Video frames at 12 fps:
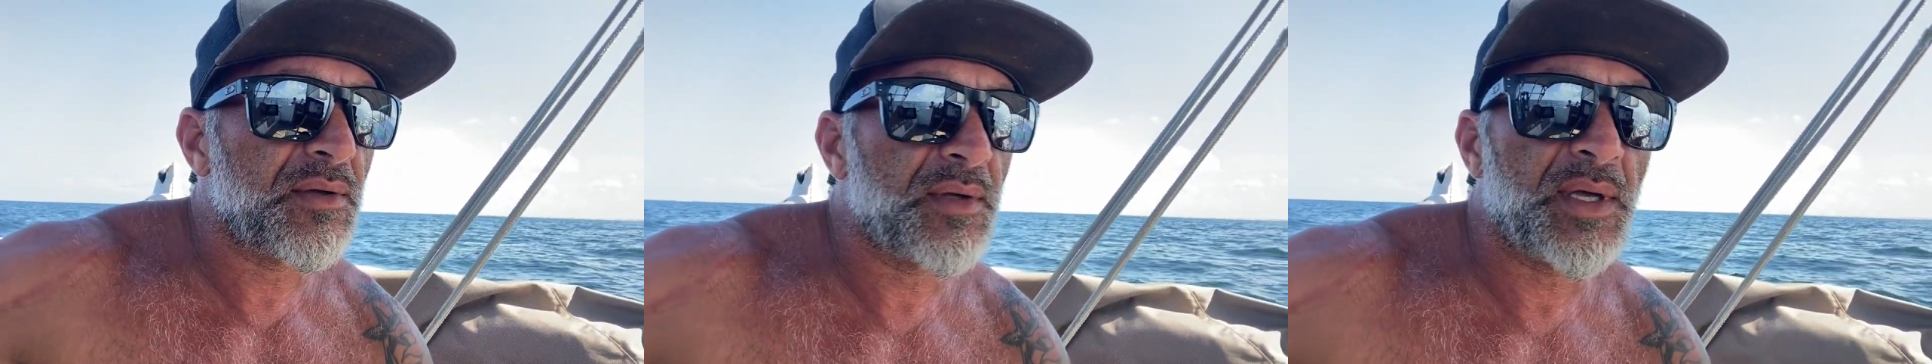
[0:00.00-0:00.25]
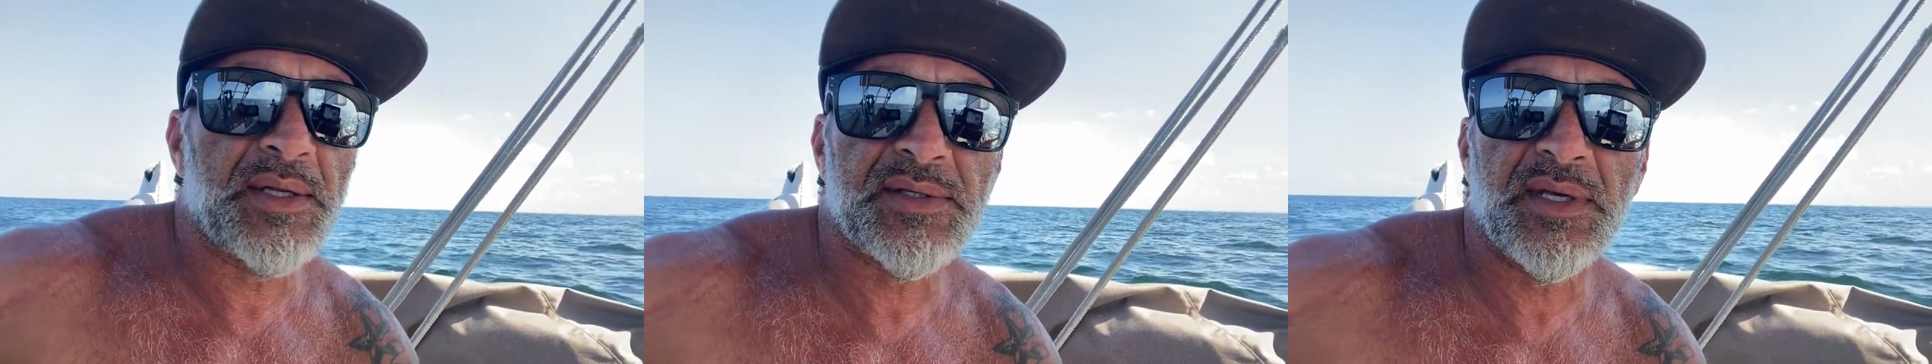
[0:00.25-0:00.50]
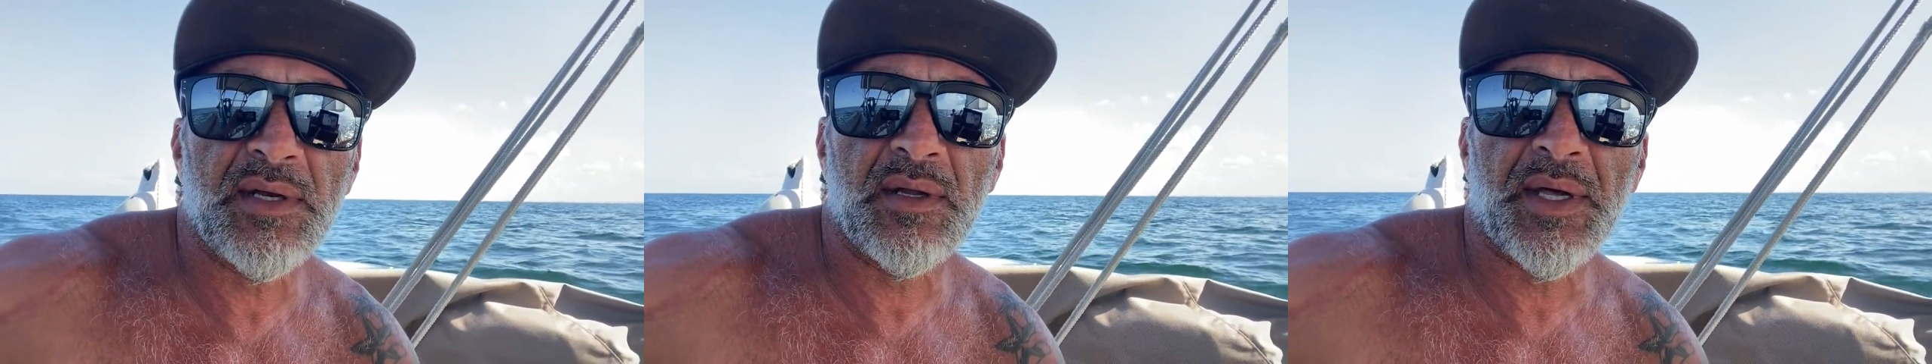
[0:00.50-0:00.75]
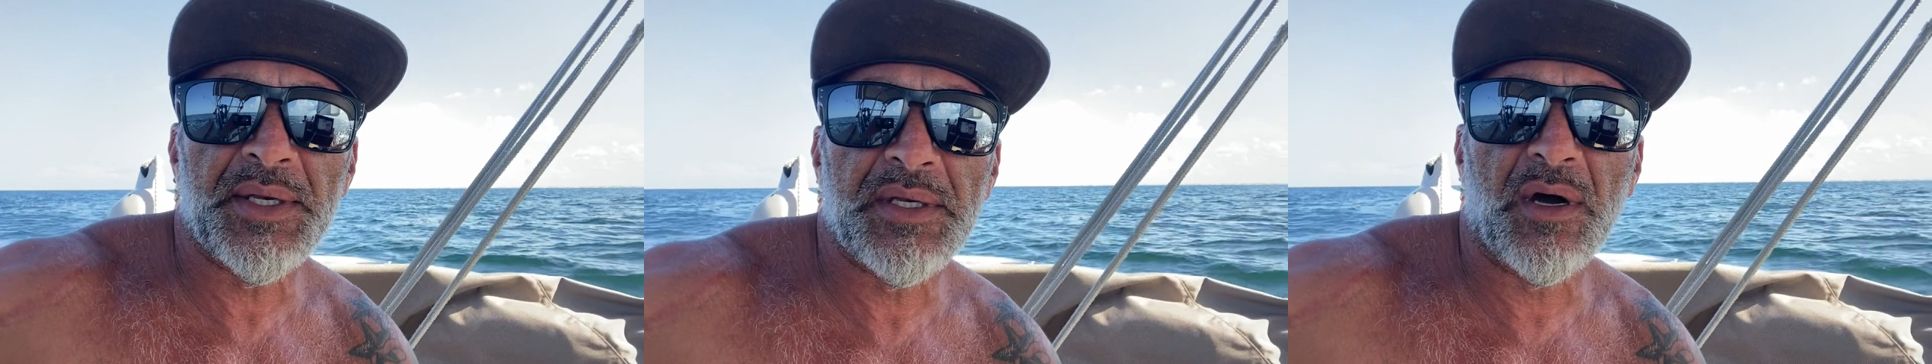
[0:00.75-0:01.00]
Hadn't seen a
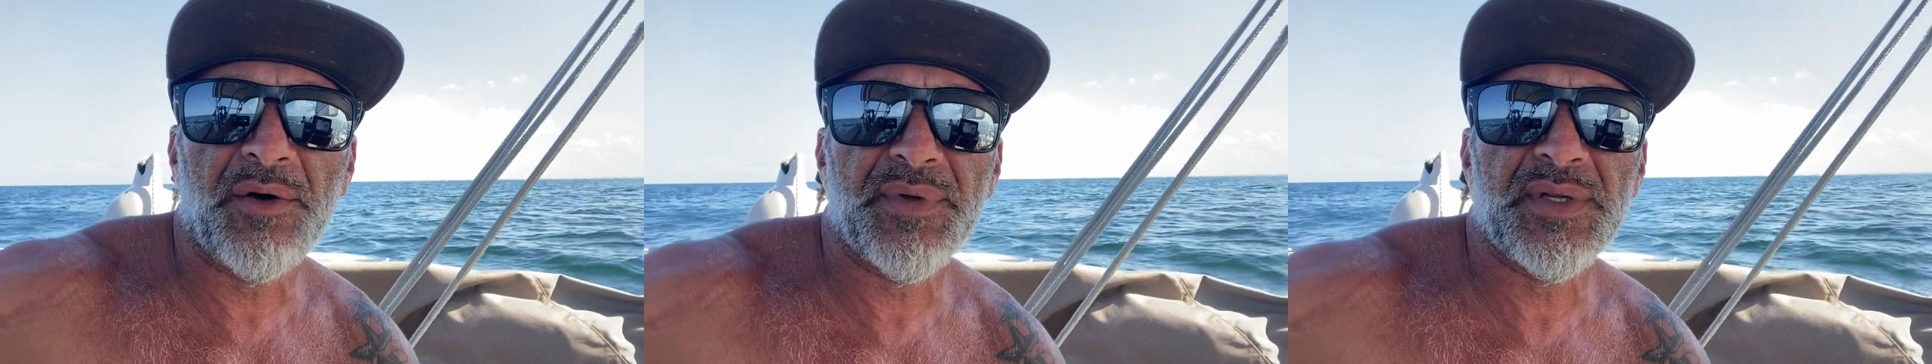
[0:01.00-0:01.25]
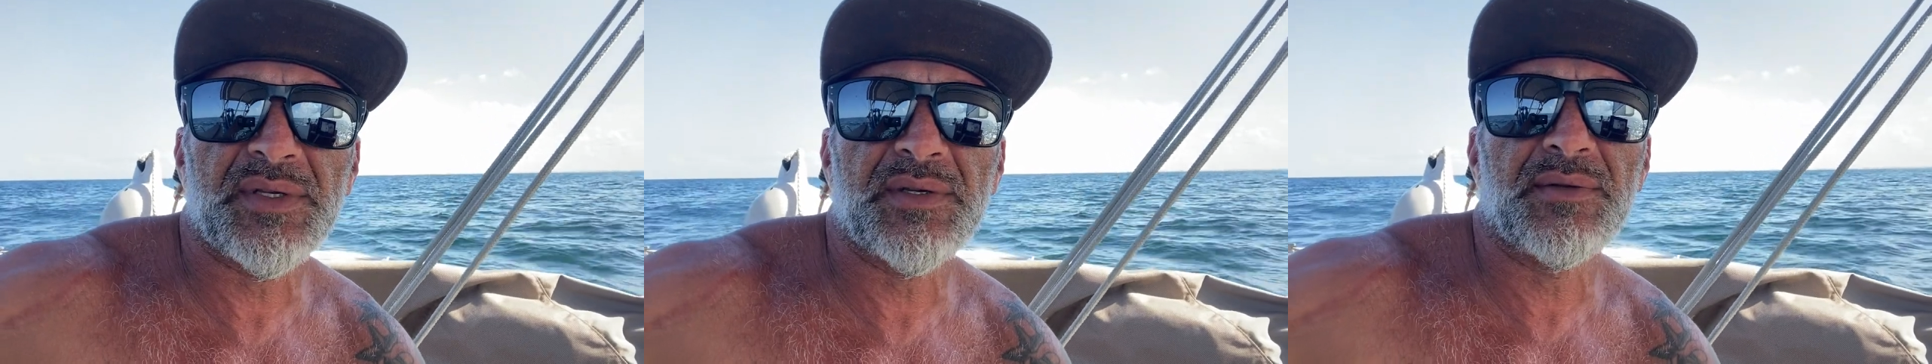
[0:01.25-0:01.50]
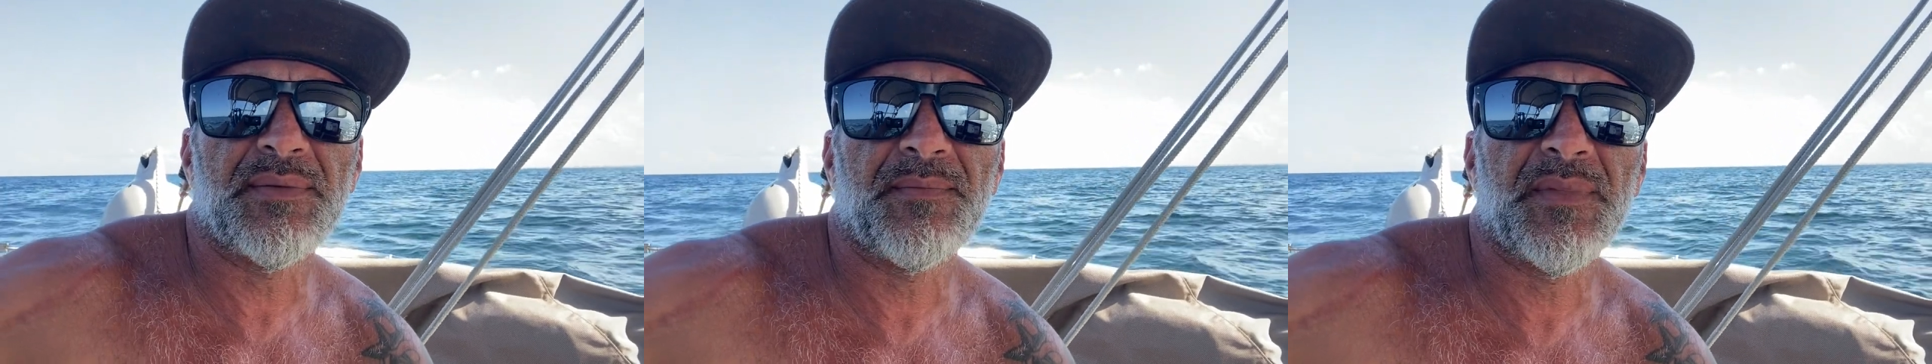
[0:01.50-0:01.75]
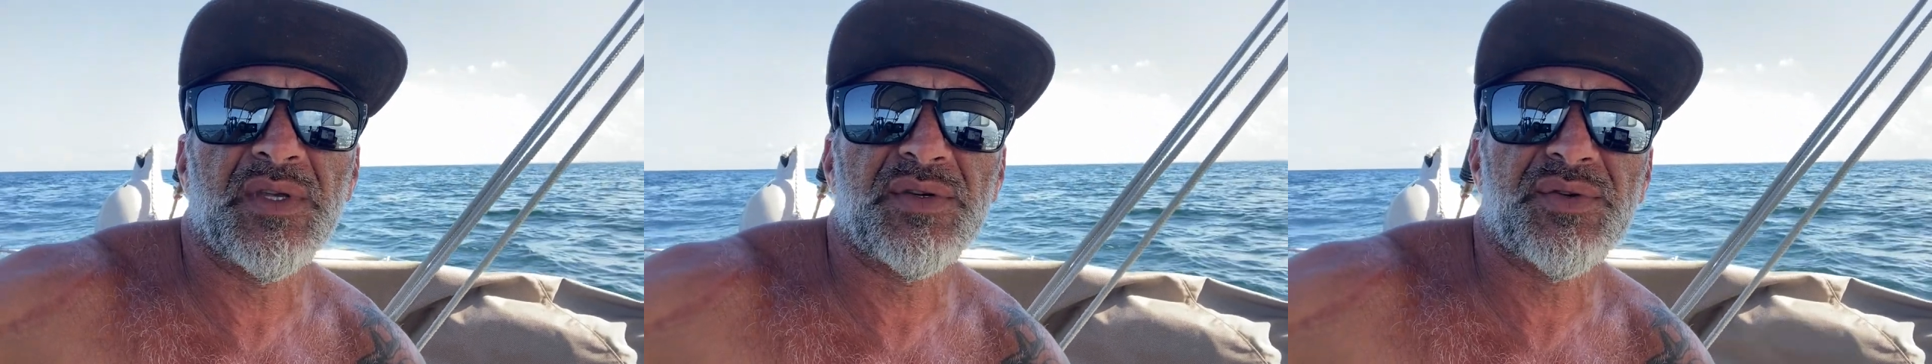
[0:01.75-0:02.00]
lot of dolphins
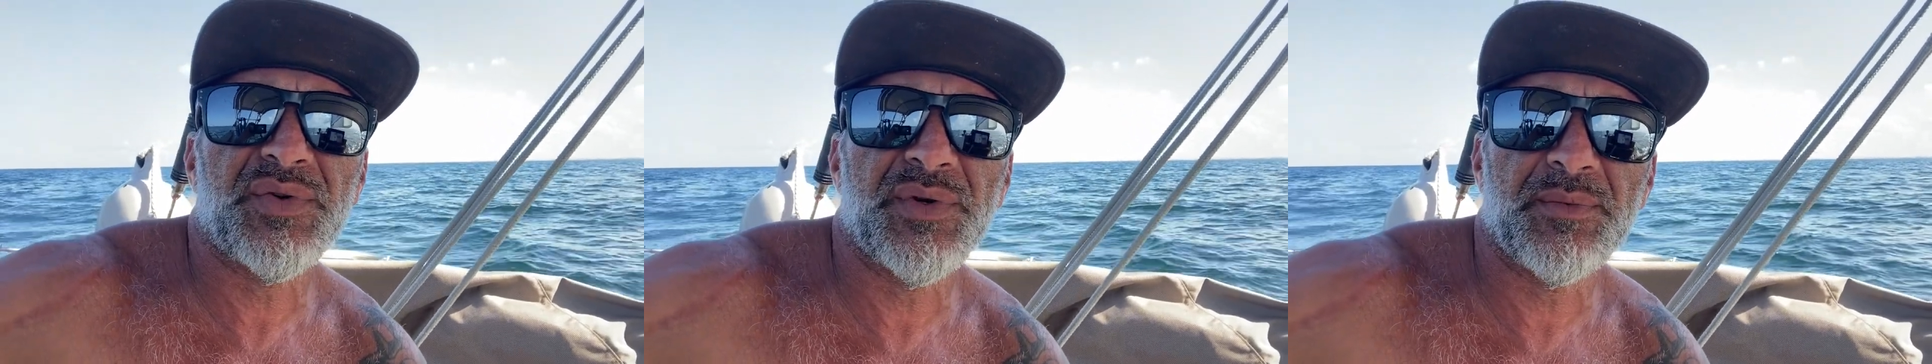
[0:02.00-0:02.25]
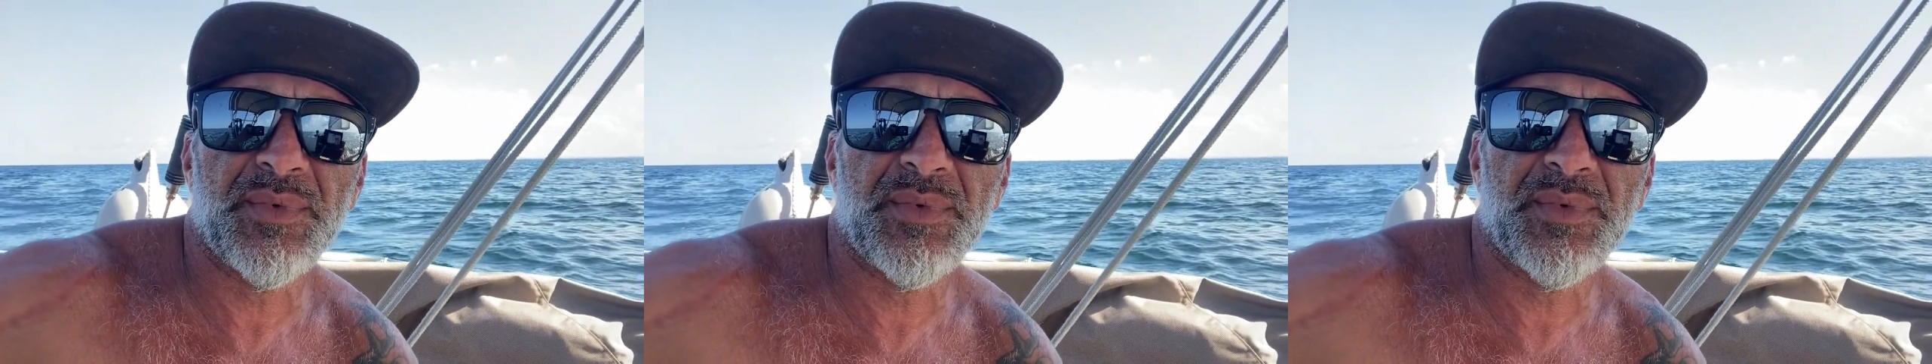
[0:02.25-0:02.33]
this trip,